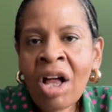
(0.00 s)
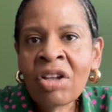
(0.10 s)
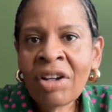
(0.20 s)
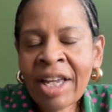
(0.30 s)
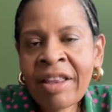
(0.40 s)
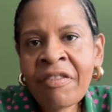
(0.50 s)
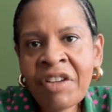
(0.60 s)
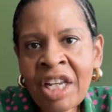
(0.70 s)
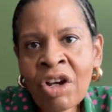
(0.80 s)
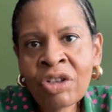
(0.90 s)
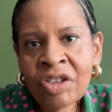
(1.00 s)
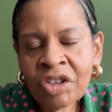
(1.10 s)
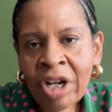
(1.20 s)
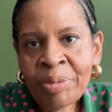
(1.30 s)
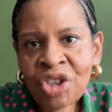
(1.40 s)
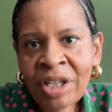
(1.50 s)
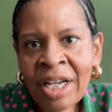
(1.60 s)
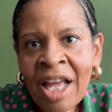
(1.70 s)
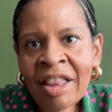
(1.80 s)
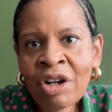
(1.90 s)
look in the video
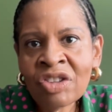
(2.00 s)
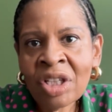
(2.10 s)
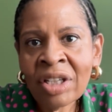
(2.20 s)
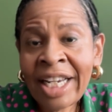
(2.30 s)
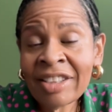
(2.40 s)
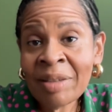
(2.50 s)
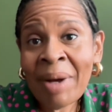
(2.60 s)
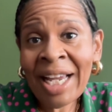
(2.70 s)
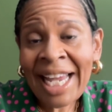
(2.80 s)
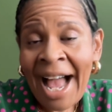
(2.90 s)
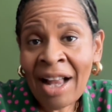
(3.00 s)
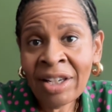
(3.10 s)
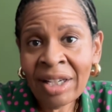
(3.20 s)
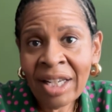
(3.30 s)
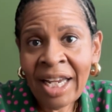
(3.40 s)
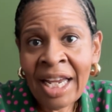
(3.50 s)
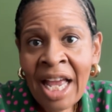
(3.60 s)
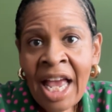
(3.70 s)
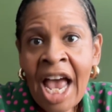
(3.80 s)
description and there's a link to my Calendly,